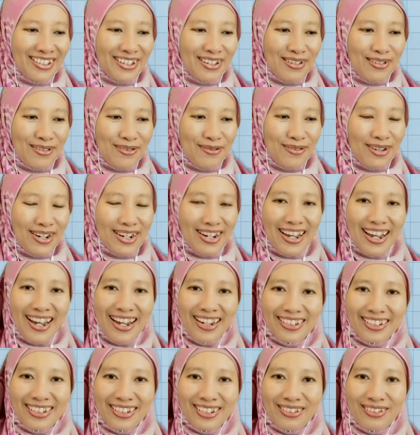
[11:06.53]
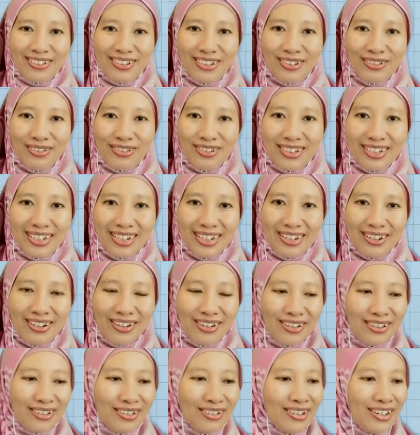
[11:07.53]
When x equals to
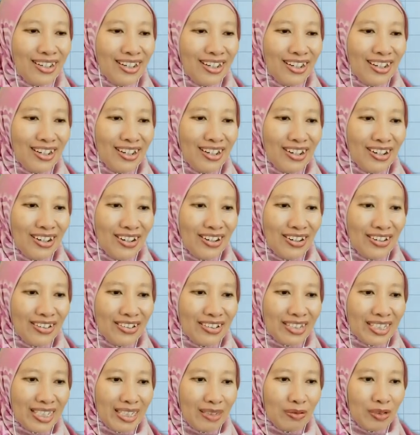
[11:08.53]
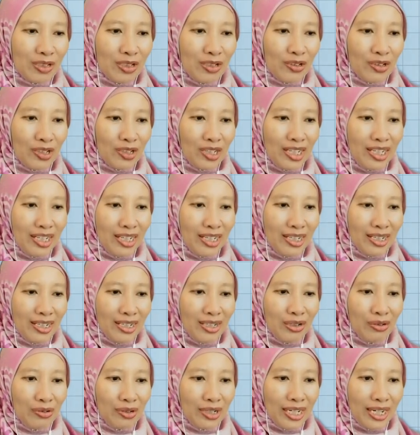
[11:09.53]
0, substitute here,
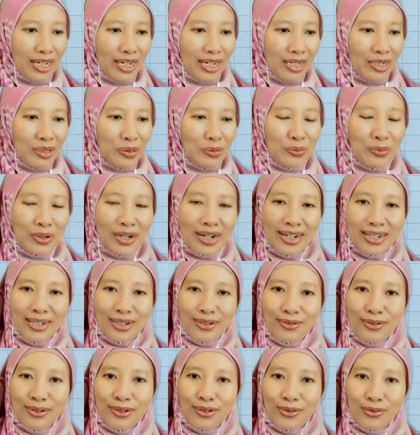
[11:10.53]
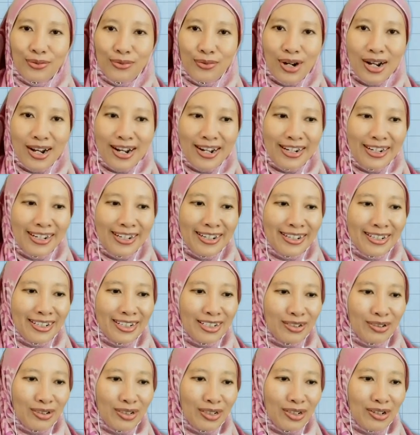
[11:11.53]
you get y equals to 1.
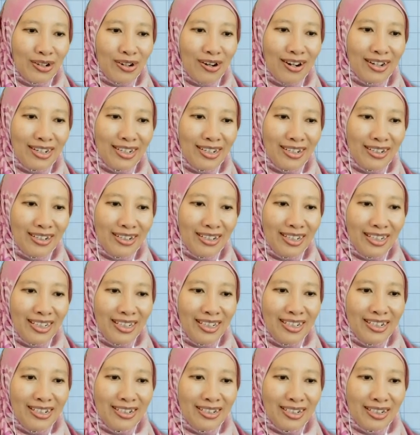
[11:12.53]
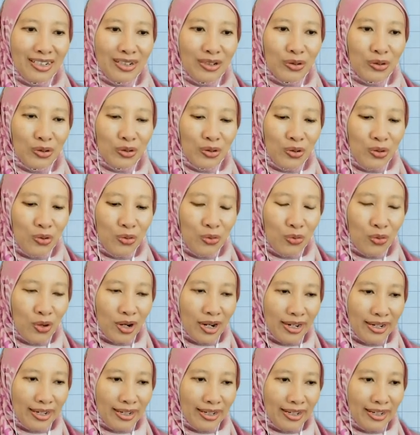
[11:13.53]
So the coordinate is 0,
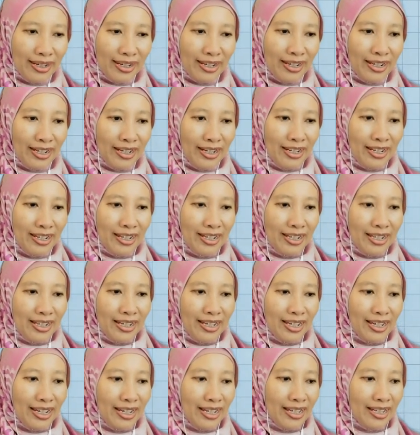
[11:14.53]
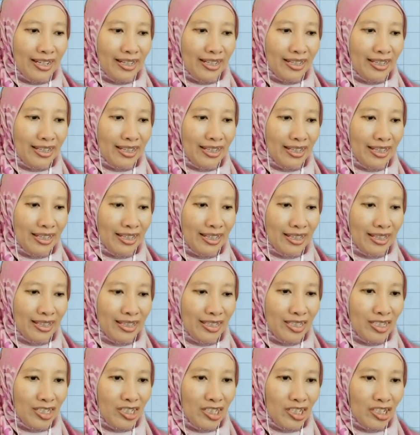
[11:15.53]
1. And
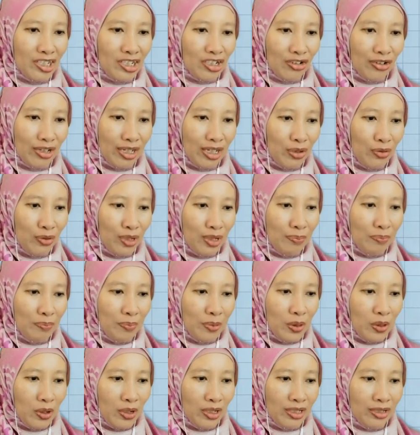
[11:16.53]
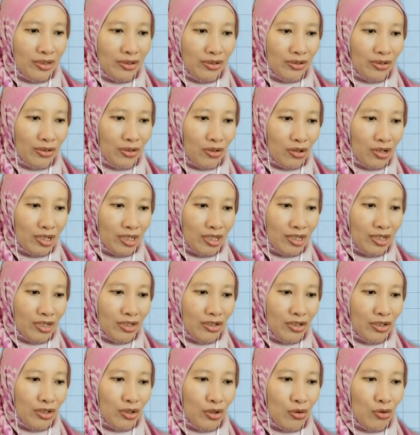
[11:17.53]
just straight away plot coordinate
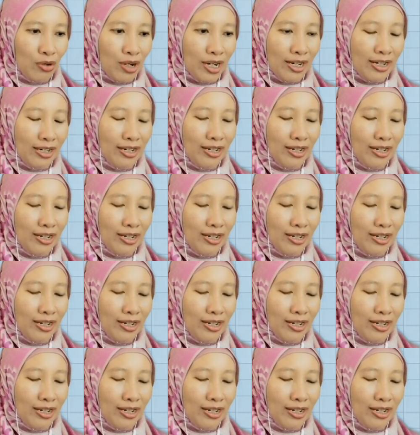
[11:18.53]
0, 1.